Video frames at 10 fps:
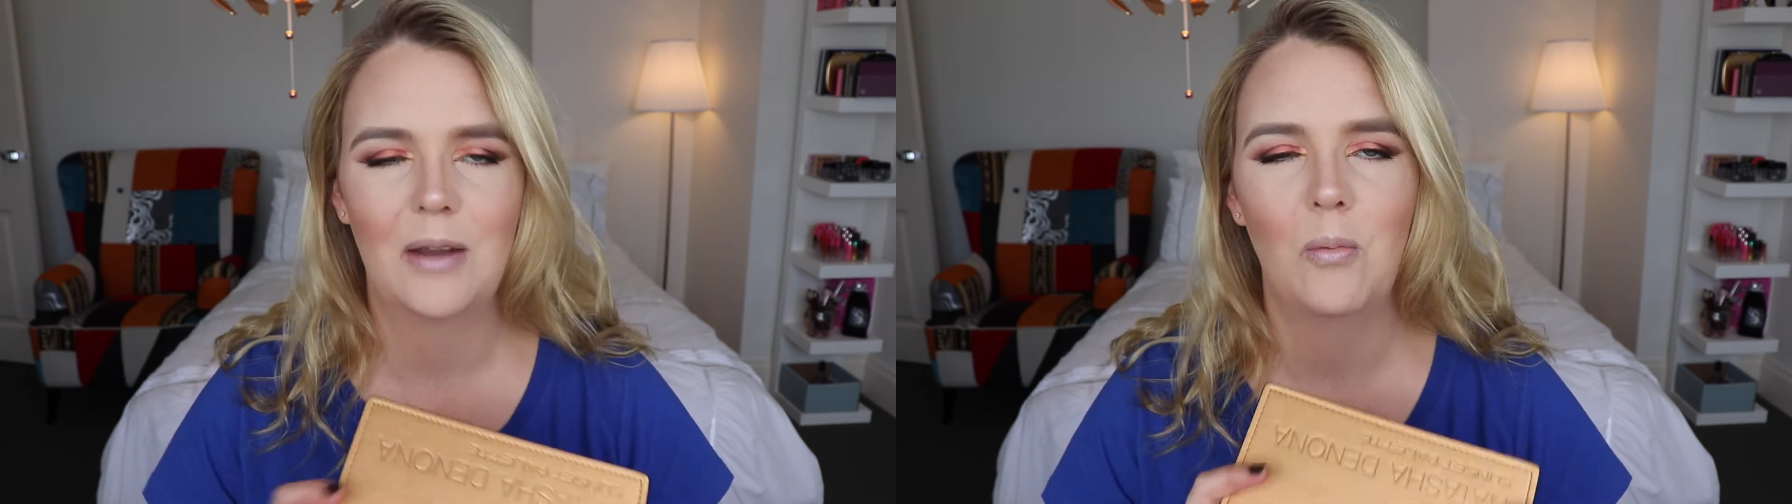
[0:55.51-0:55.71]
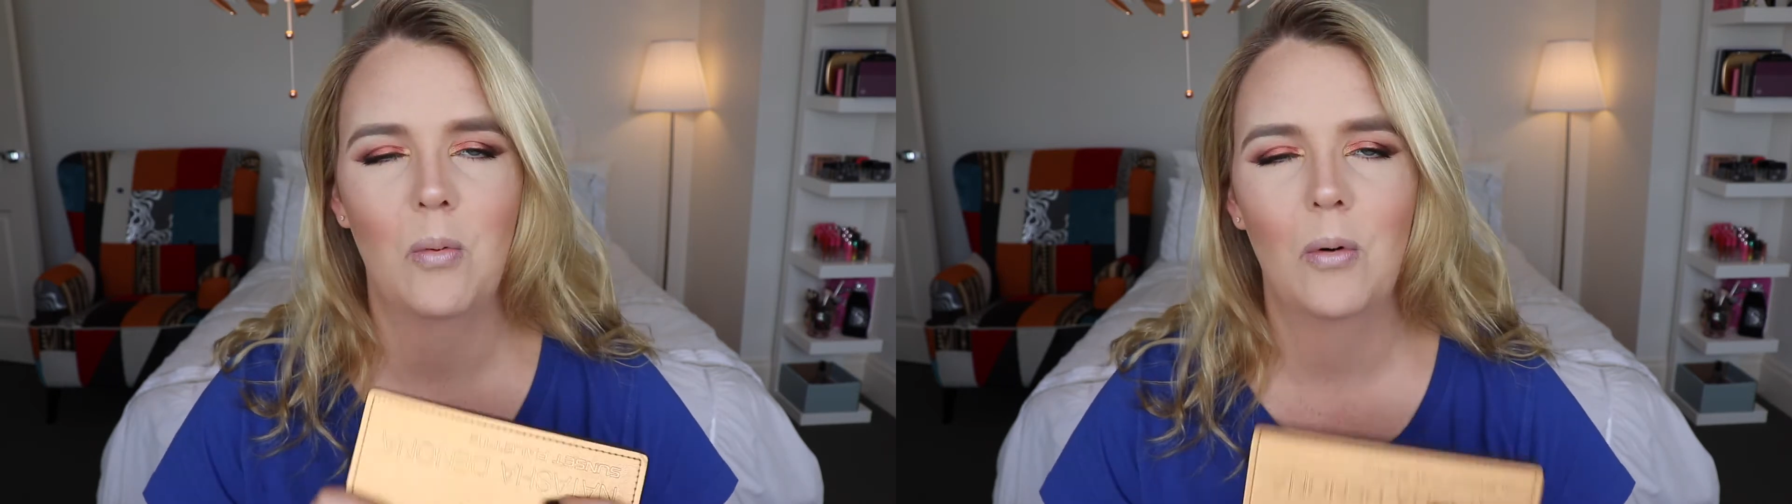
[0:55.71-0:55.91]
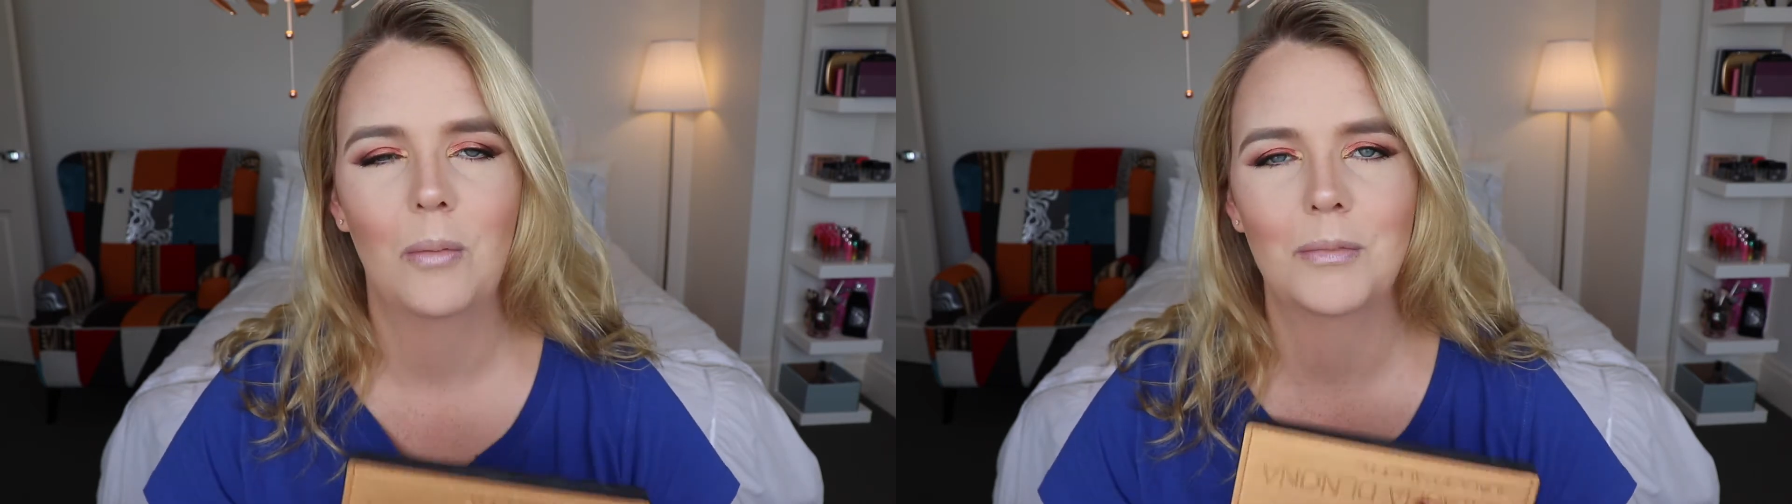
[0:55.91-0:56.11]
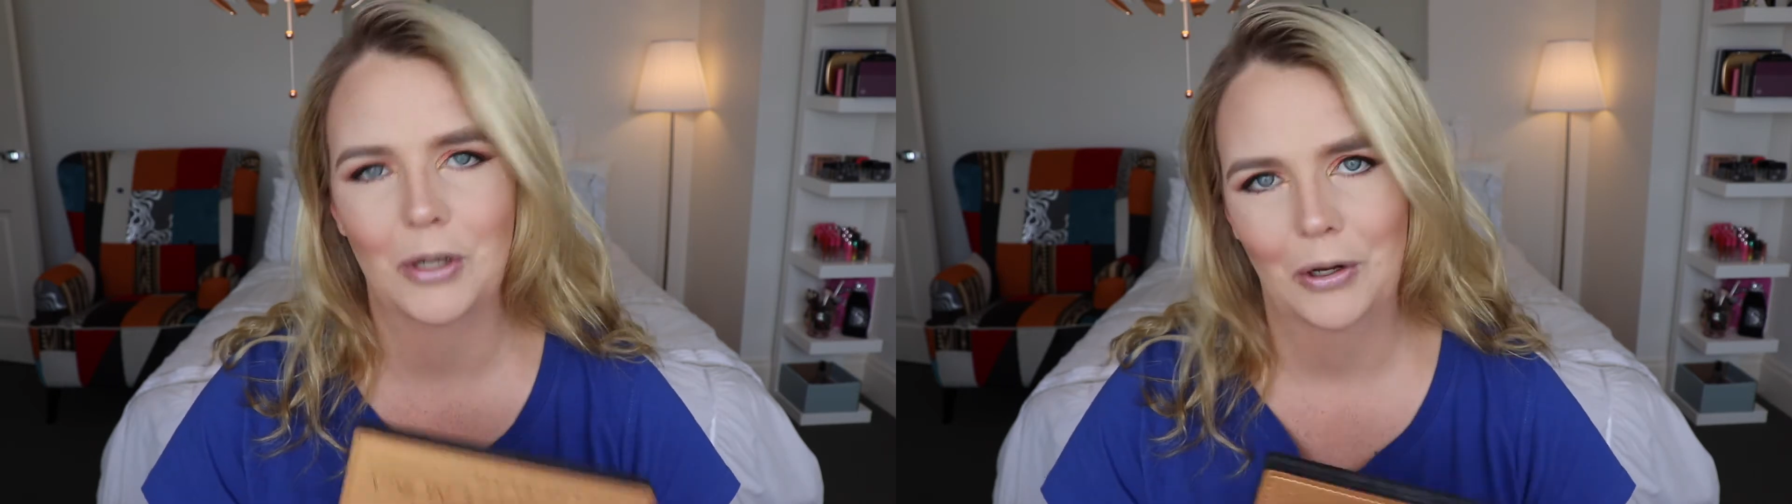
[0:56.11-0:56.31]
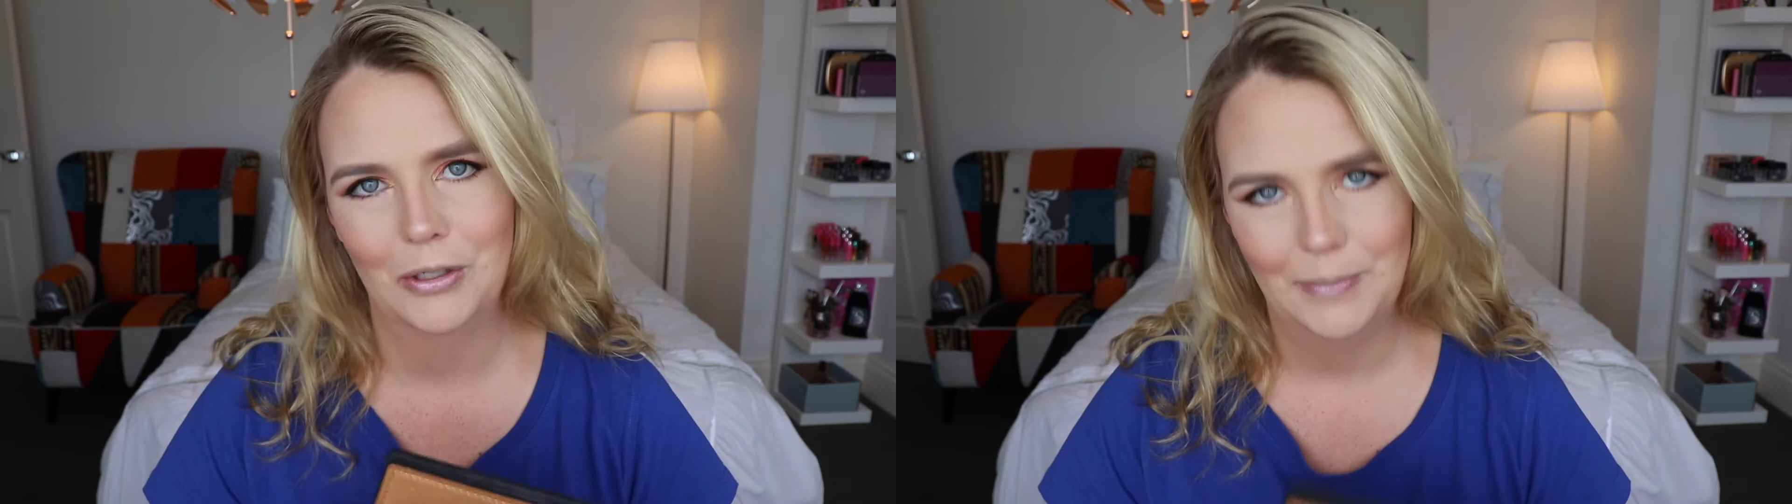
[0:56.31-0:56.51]
a warm
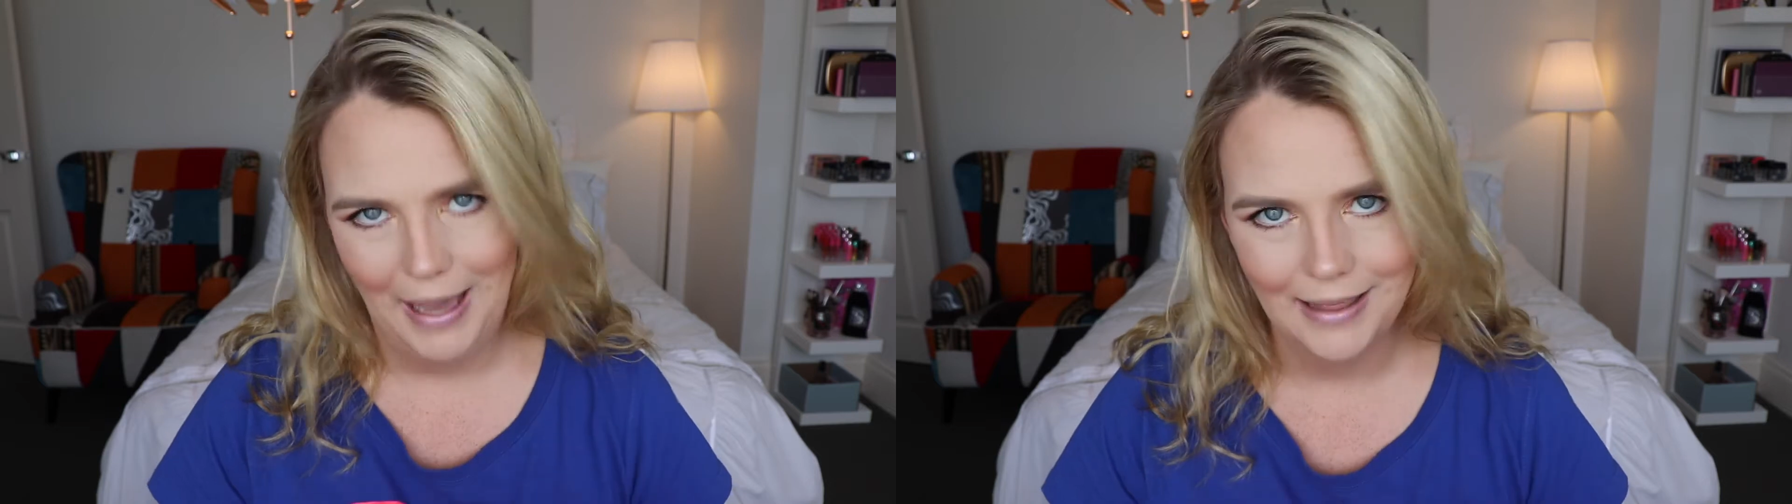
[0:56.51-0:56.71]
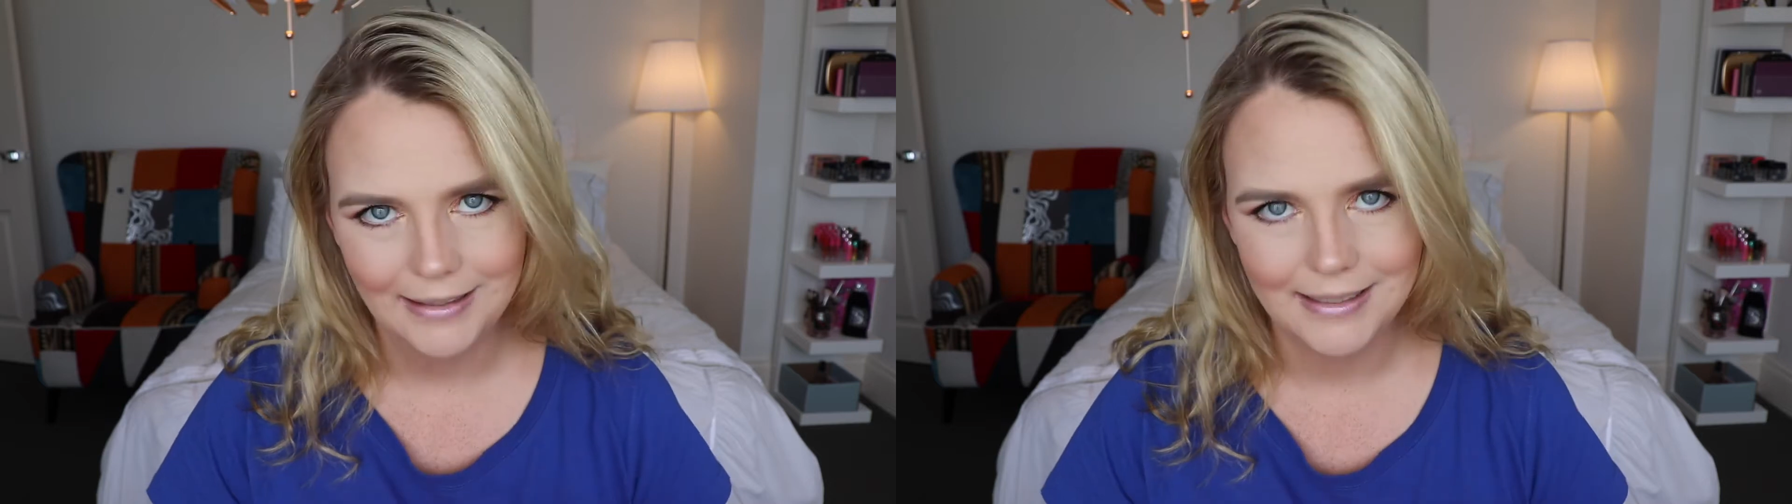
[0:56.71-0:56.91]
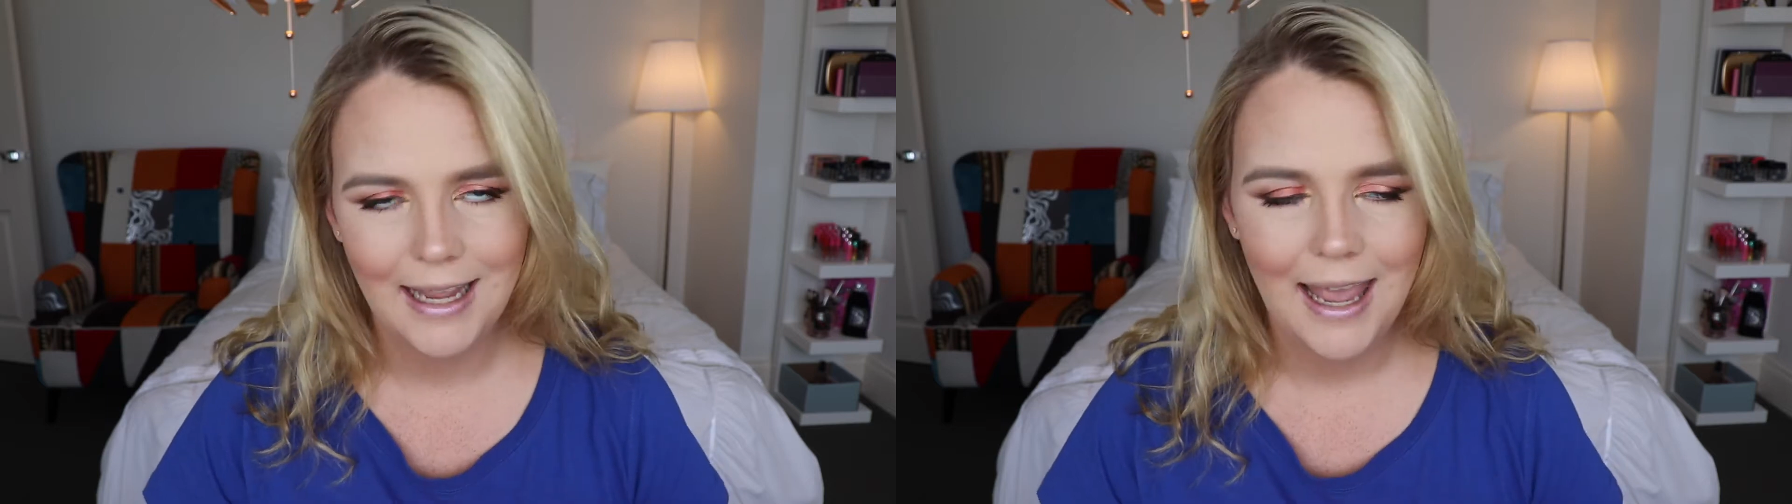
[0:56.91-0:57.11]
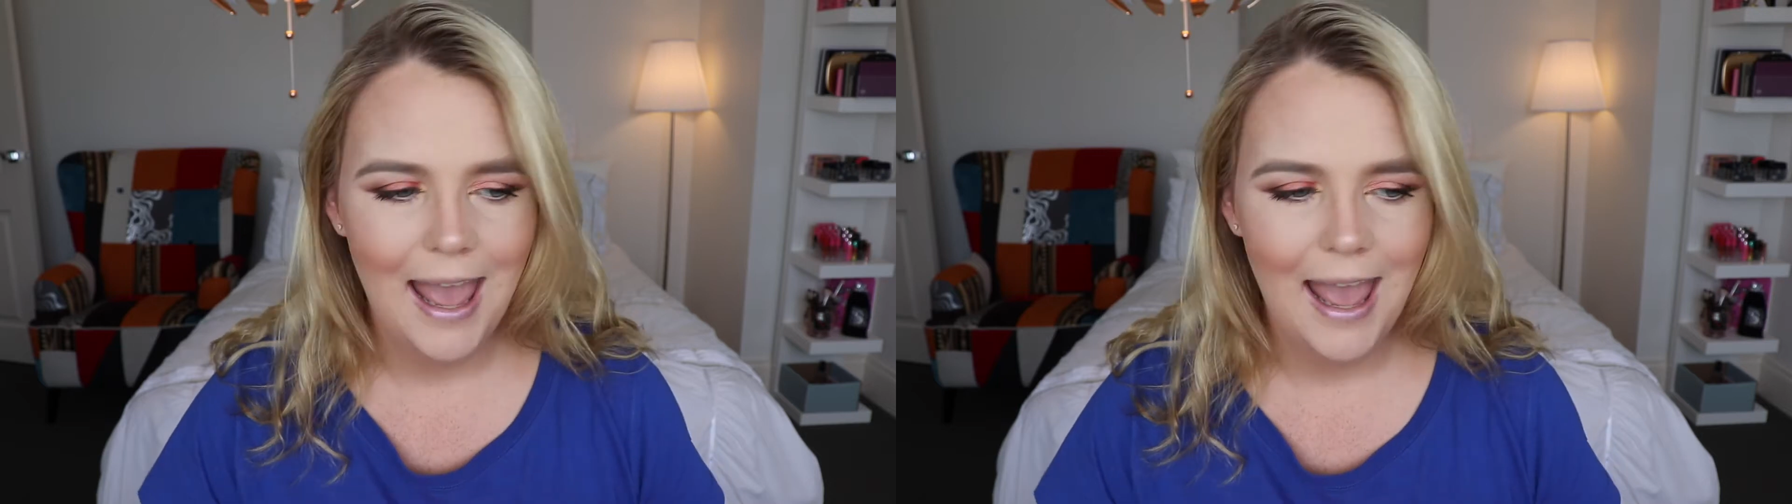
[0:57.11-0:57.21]
toned palette